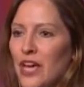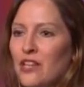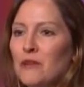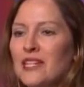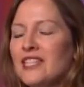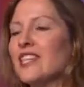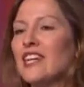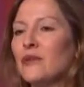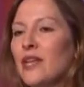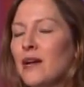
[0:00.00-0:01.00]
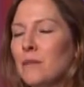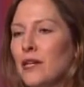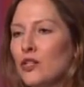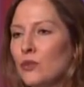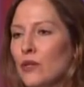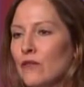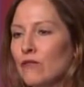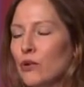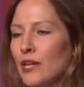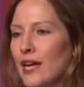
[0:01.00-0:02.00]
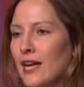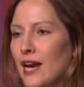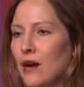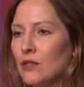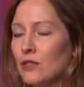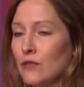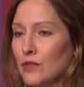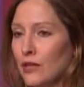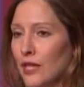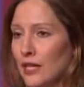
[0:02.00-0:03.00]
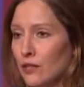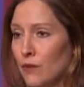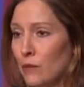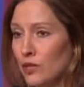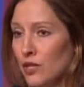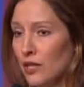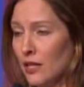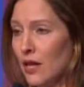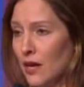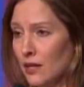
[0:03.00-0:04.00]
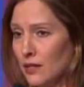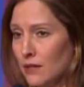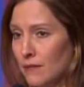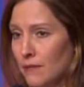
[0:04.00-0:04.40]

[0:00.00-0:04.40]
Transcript: You must enter that appearance within 48 hours of agreeing to represent a client.